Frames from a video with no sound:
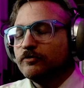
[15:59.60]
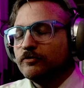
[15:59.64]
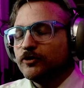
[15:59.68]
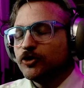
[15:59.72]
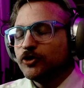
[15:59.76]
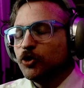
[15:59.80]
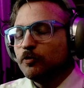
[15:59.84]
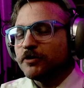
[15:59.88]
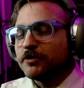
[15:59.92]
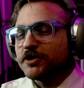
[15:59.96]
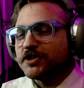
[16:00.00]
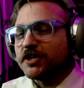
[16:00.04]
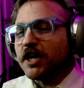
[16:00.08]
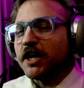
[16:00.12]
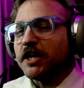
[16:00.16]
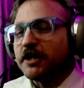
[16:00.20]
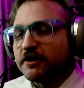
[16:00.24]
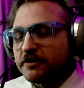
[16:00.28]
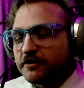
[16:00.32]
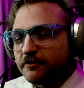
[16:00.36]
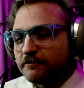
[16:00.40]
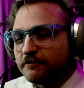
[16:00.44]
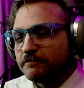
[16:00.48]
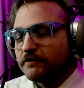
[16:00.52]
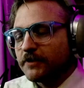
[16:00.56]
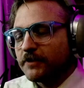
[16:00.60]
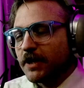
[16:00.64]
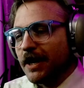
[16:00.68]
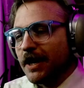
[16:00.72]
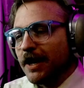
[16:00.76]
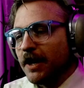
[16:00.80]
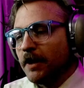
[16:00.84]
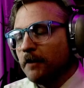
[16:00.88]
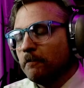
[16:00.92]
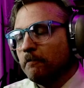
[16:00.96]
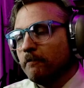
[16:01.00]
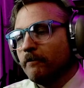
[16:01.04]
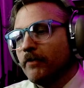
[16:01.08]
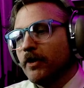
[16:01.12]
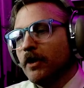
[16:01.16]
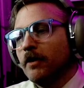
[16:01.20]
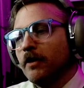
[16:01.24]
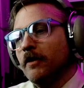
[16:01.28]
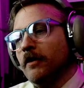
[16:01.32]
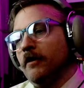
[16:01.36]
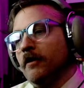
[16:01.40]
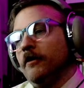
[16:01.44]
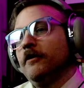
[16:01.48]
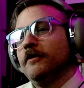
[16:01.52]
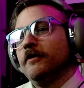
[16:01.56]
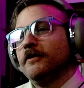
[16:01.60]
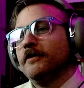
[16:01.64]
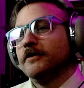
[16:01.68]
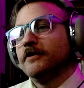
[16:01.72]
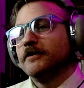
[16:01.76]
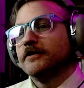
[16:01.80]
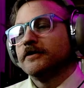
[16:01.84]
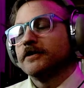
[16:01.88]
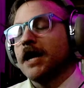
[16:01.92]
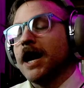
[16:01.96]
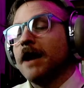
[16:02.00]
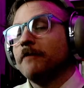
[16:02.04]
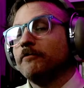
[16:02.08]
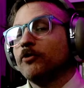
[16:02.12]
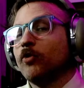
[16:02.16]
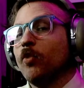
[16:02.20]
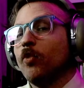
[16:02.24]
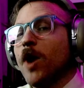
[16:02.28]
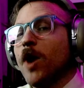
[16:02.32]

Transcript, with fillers: super psyched, okay? Time to